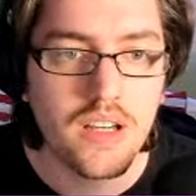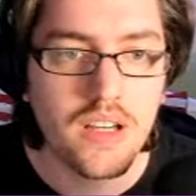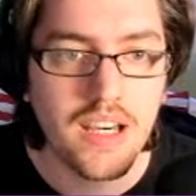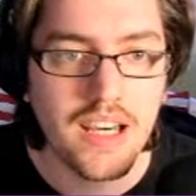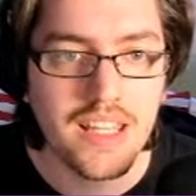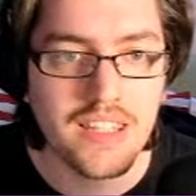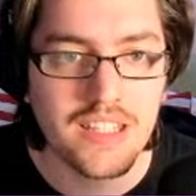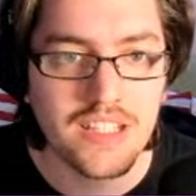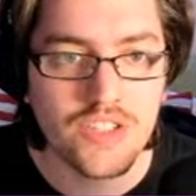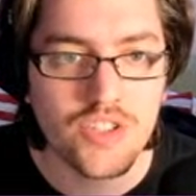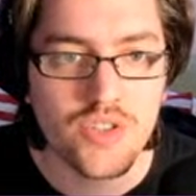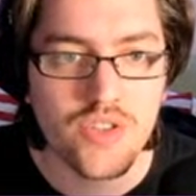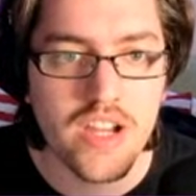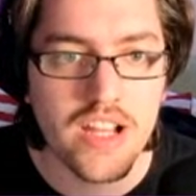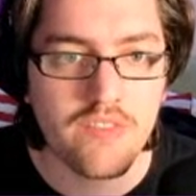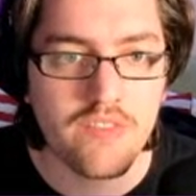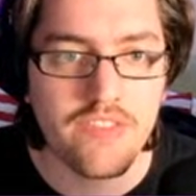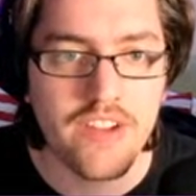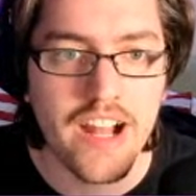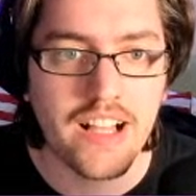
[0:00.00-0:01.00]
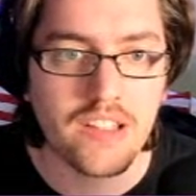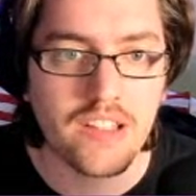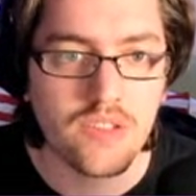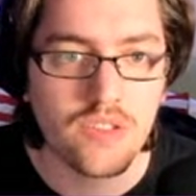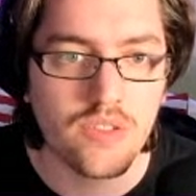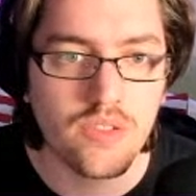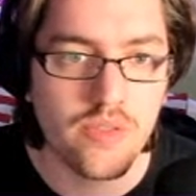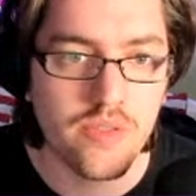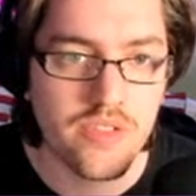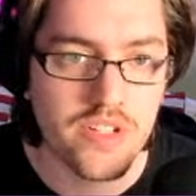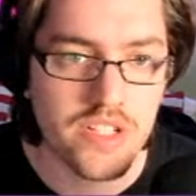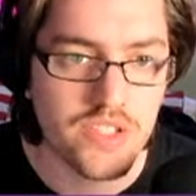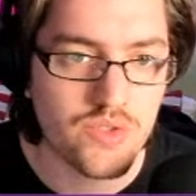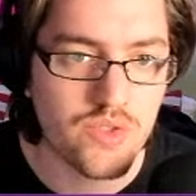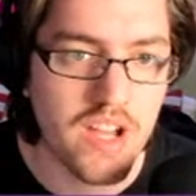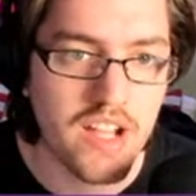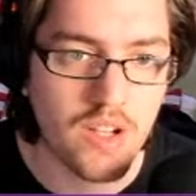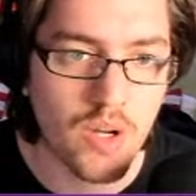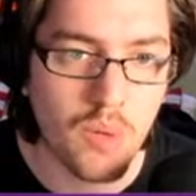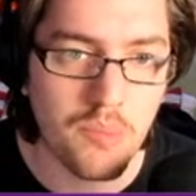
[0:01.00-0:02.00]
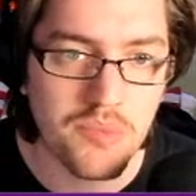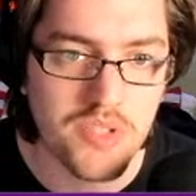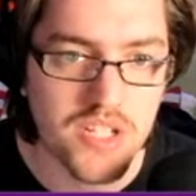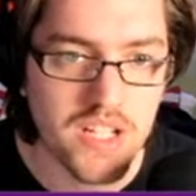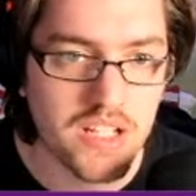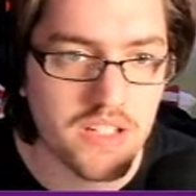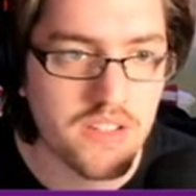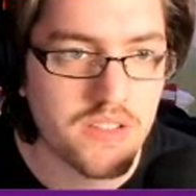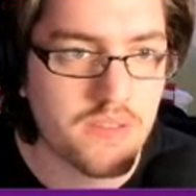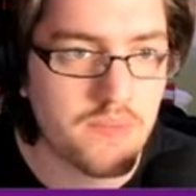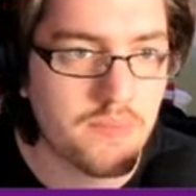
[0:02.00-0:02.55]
the track value or the track object,